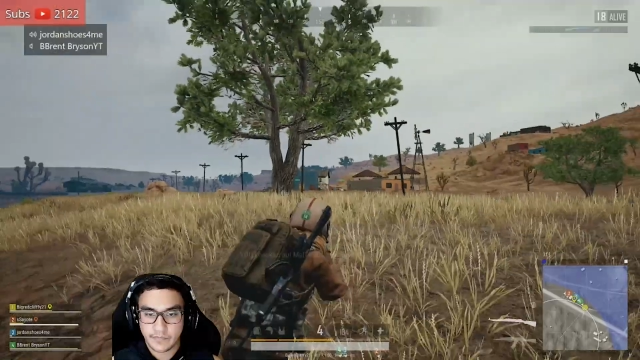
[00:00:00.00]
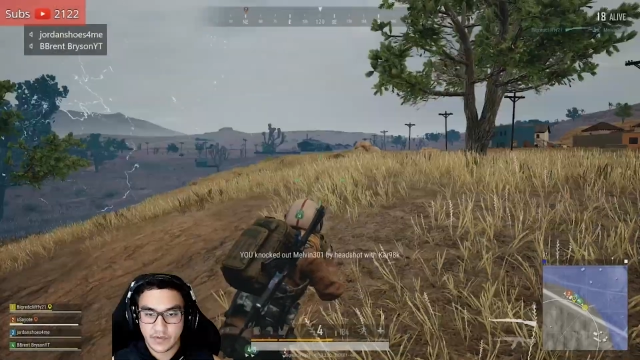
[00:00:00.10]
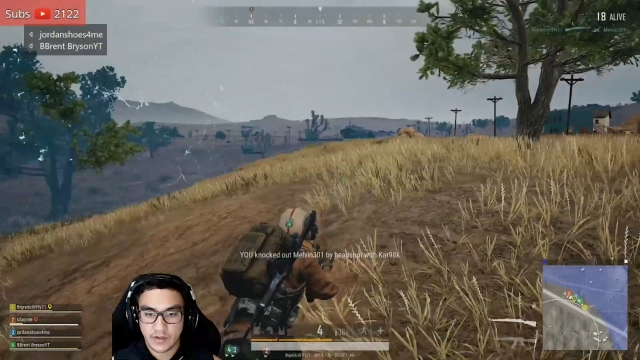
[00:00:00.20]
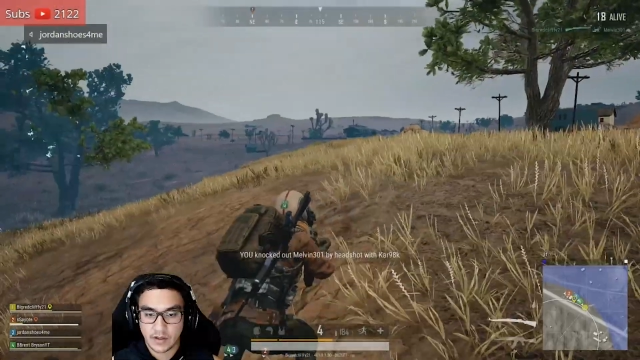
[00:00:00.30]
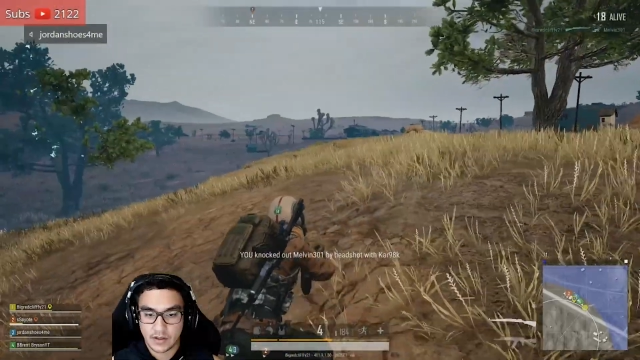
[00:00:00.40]
at
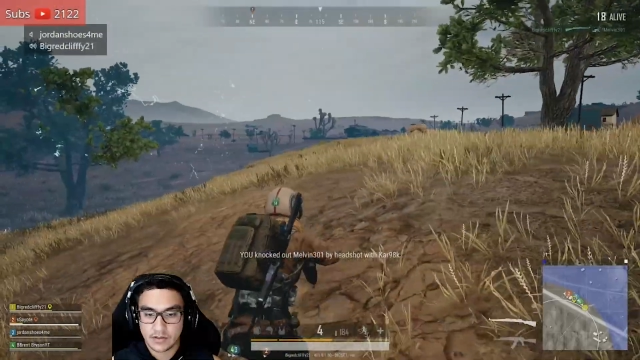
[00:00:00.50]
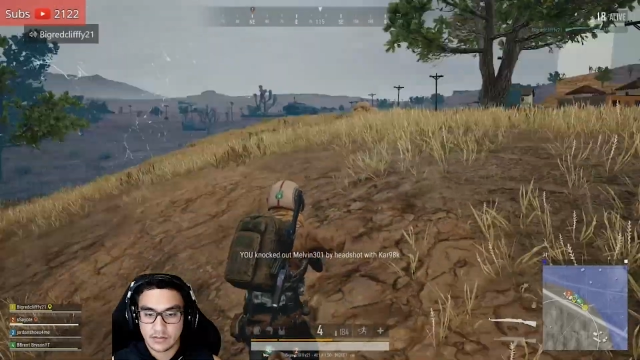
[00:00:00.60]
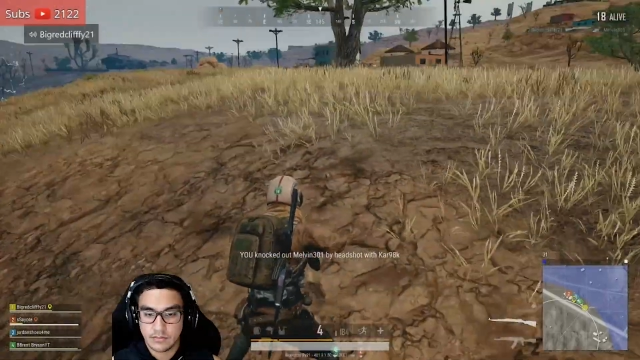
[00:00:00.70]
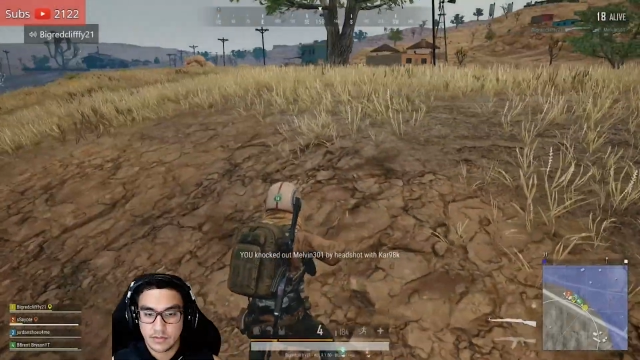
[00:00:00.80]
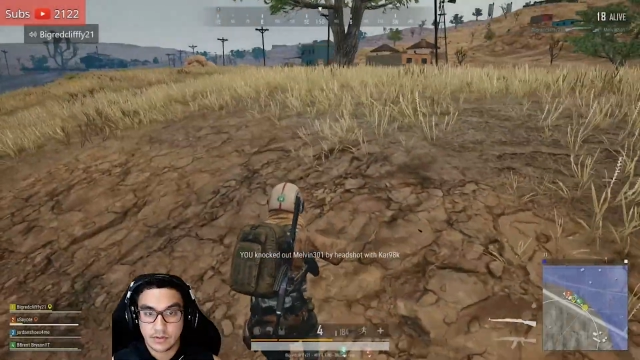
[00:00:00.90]
8,
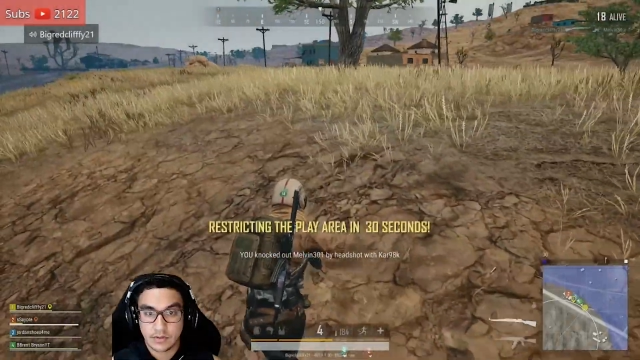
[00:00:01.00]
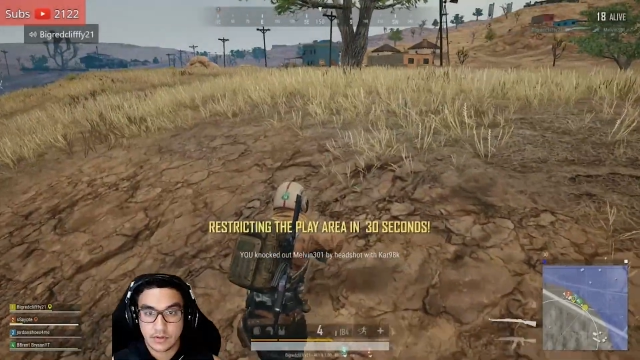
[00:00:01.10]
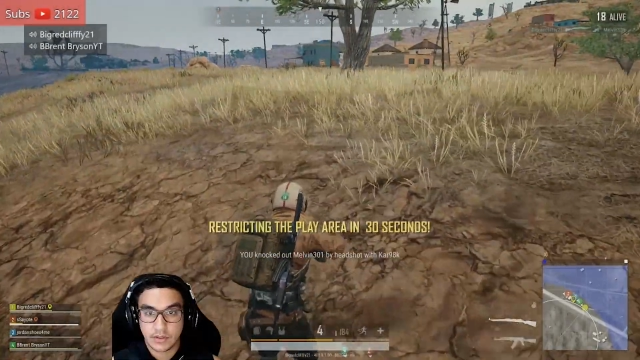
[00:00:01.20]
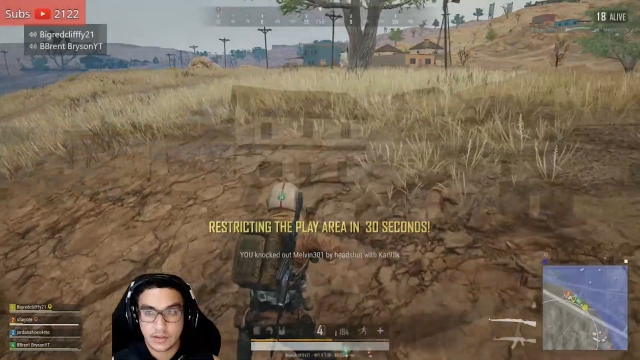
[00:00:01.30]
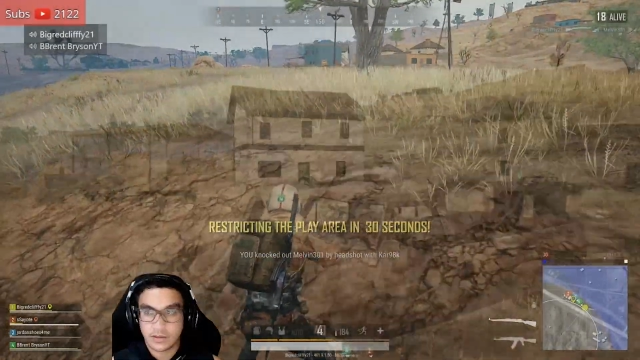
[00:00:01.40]
6x
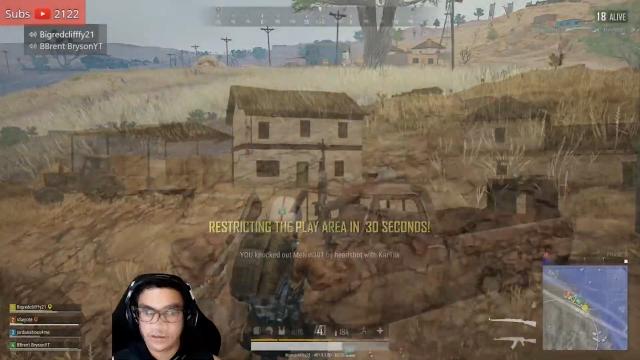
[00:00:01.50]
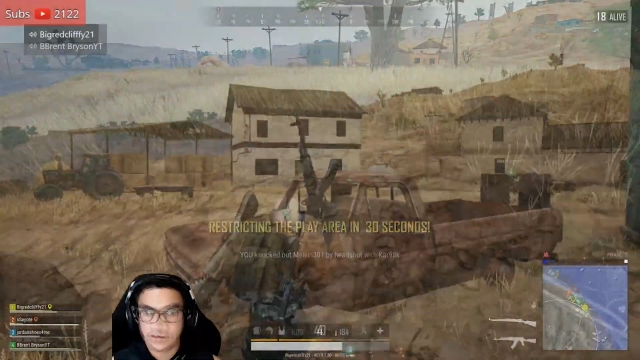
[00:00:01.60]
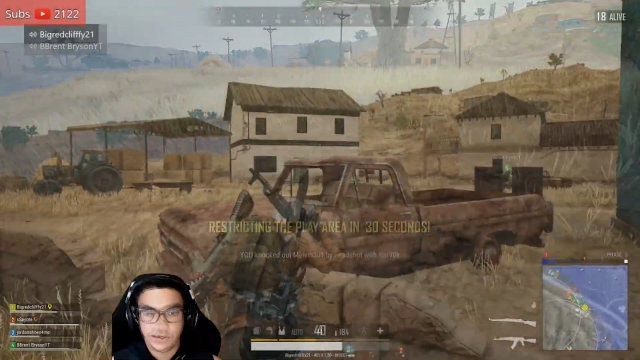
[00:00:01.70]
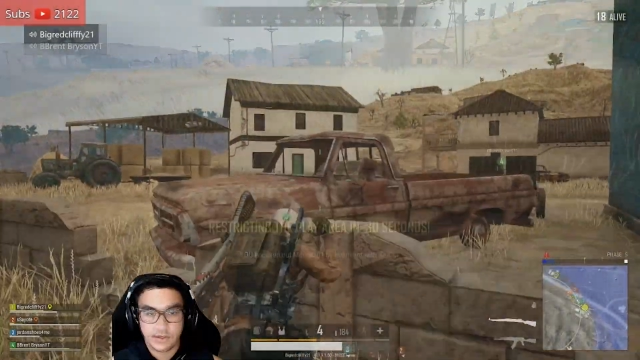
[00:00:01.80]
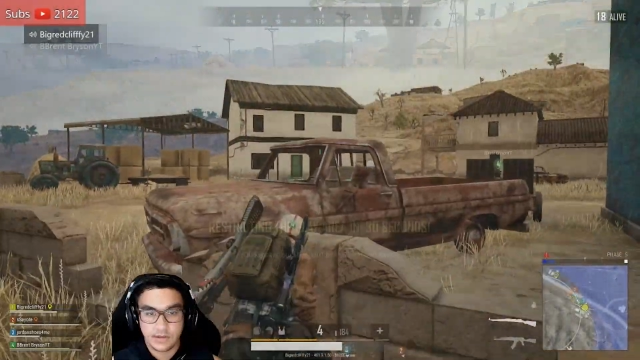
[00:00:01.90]
at
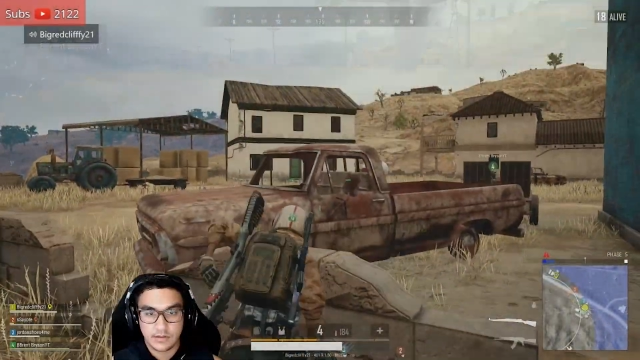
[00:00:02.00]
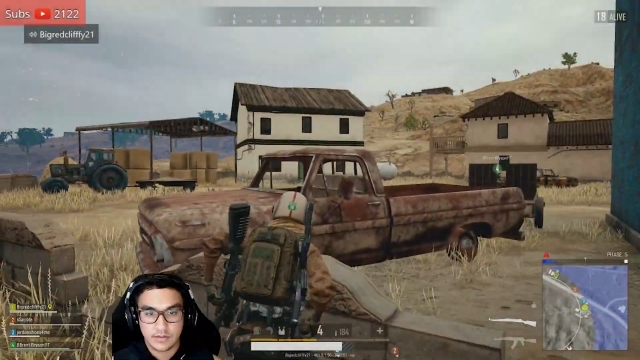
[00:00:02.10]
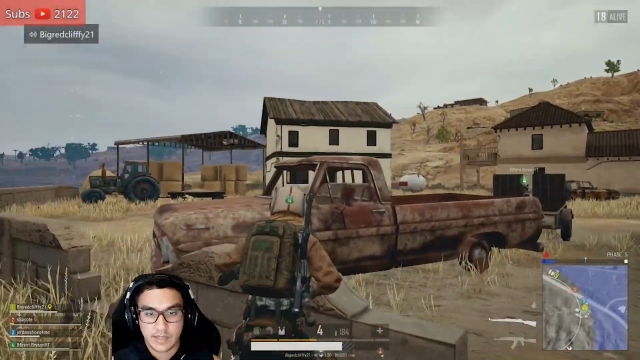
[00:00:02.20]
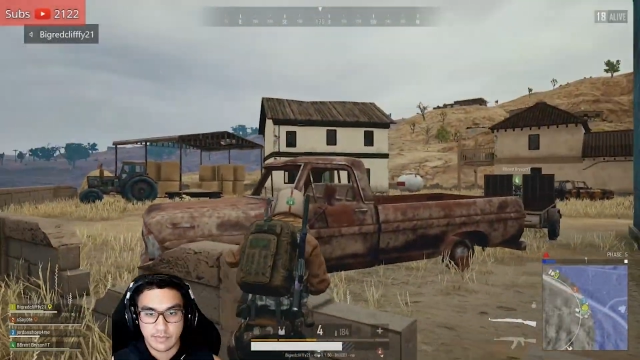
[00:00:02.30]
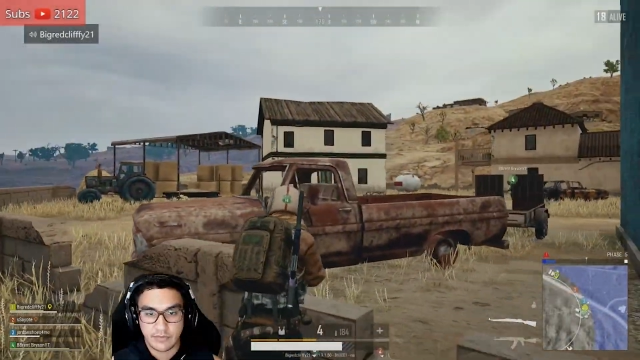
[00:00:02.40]
7, and
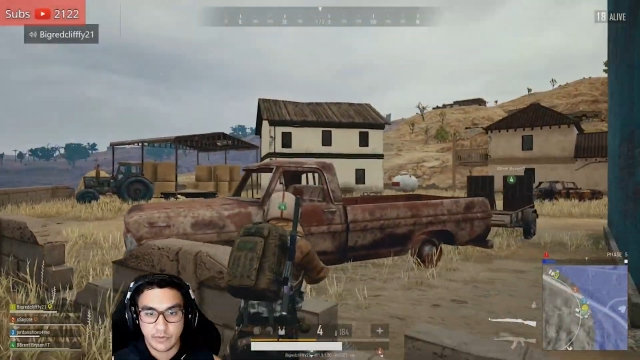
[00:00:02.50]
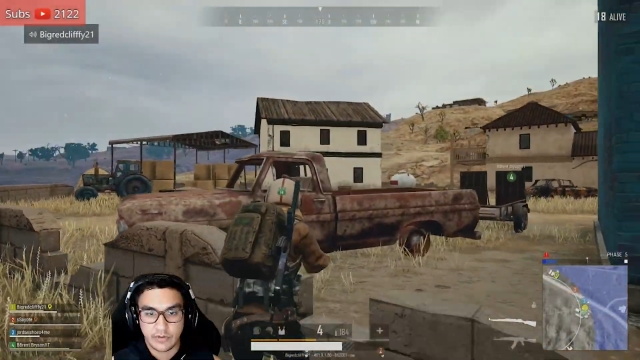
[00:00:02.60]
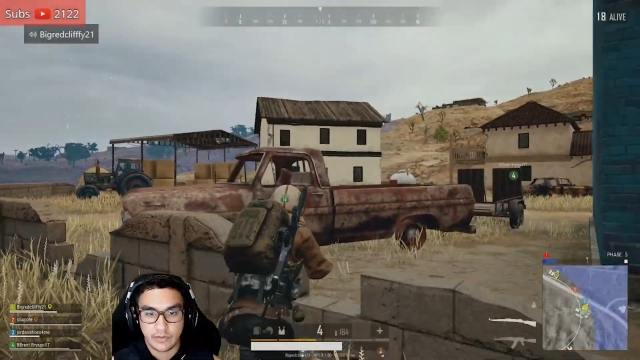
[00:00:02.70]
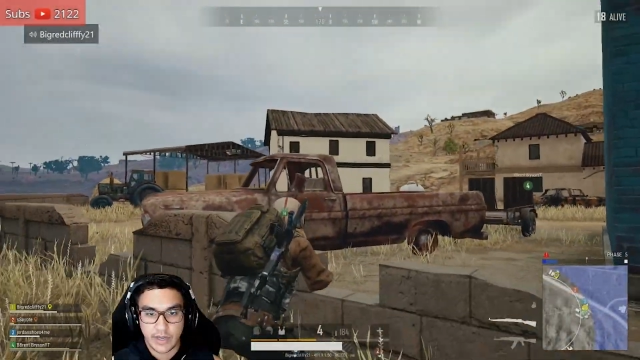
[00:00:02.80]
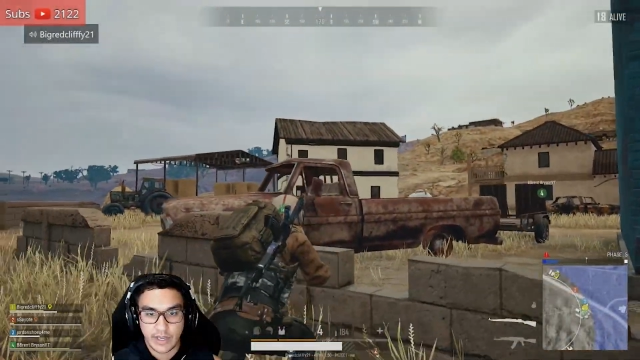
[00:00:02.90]

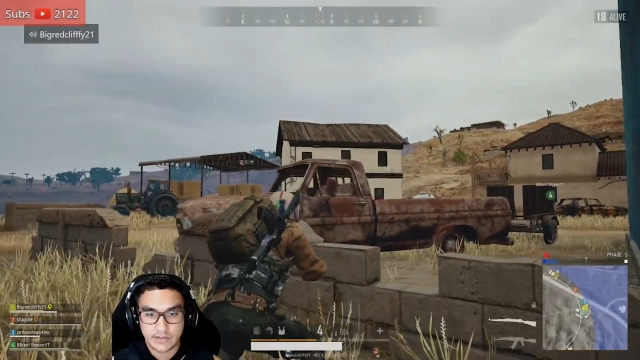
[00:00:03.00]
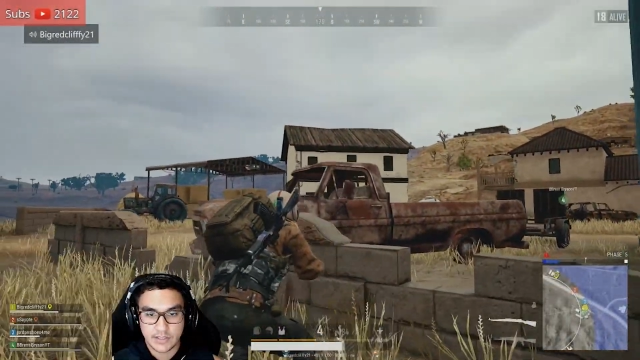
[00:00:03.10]
8x at